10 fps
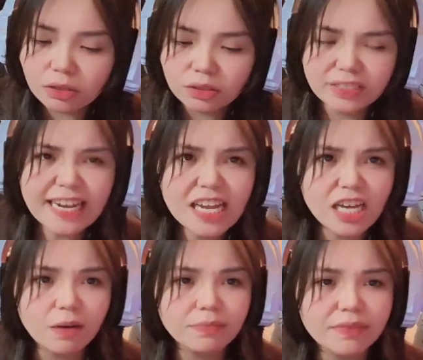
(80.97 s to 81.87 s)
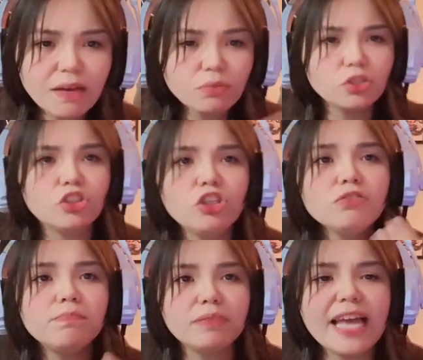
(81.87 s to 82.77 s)
Damn, that was
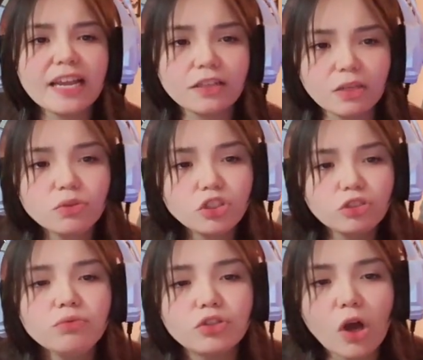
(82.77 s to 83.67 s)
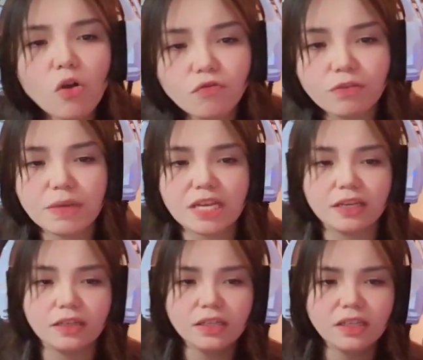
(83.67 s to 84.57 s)
too black, that was too dark for me.
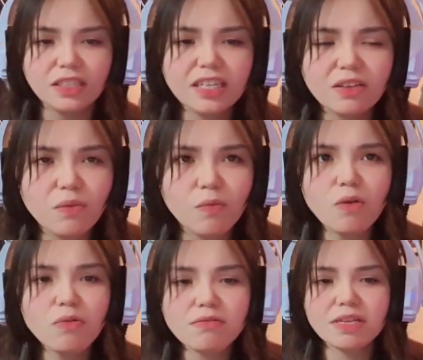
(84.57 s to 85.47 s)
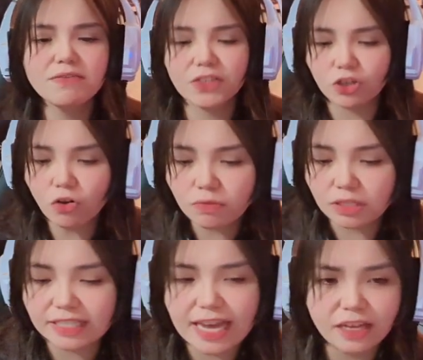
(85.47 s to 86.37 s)
Like, what were we even going
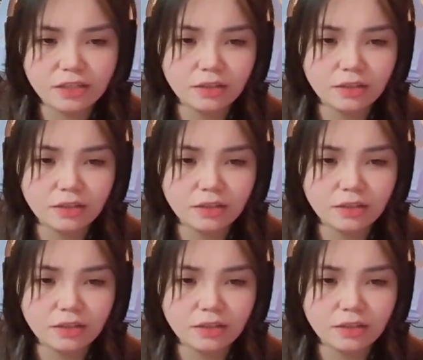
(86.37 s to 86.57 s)
with that?